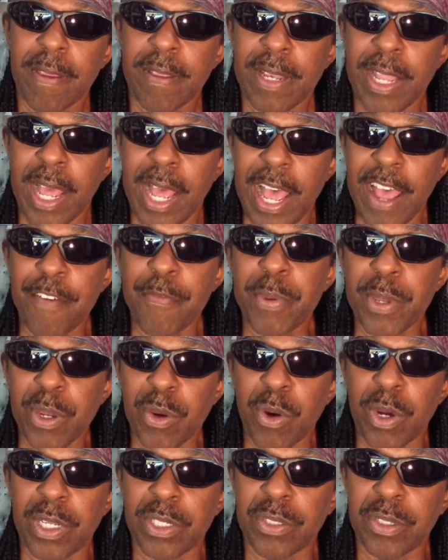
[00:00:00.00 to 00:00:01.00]
Now, I've been
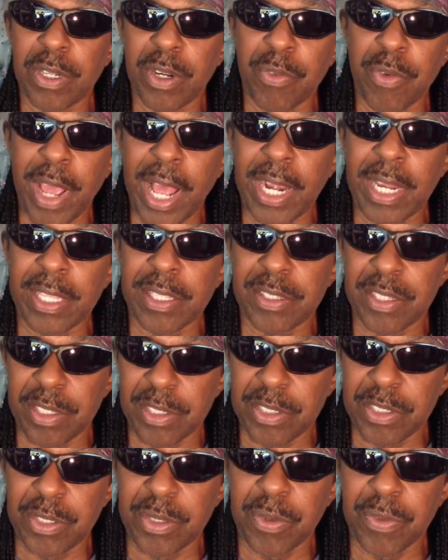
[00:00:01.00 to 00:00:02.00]
going to the rally
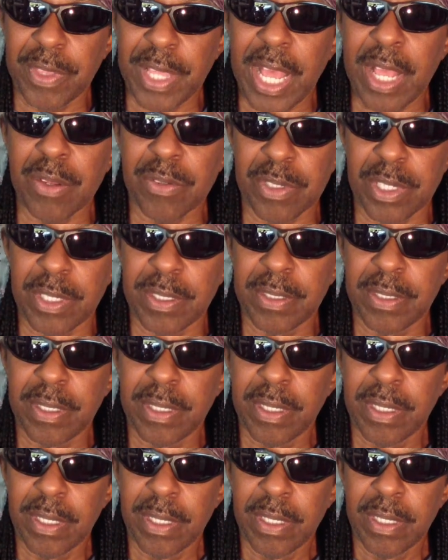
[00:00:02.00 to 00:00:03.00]
since 2000,
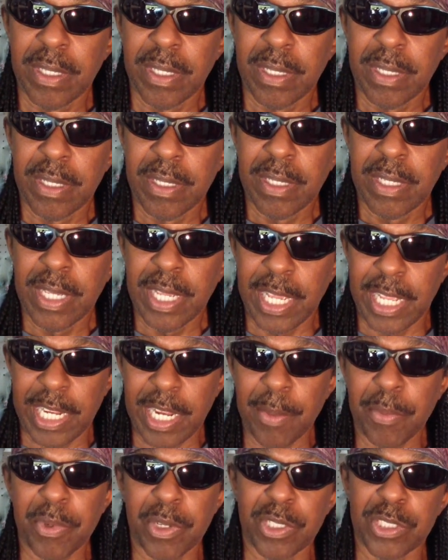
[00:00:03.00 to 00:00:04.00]
and
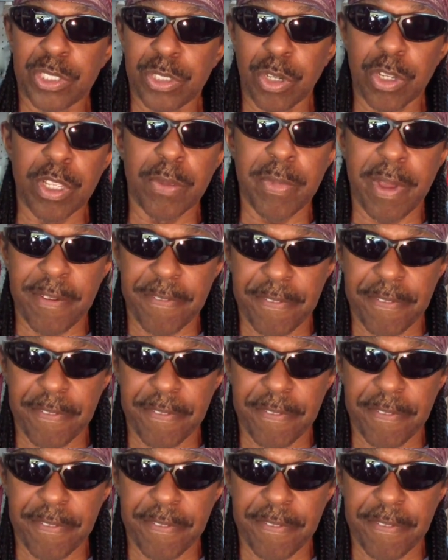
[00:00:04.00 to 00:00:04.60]
I'm going to show you my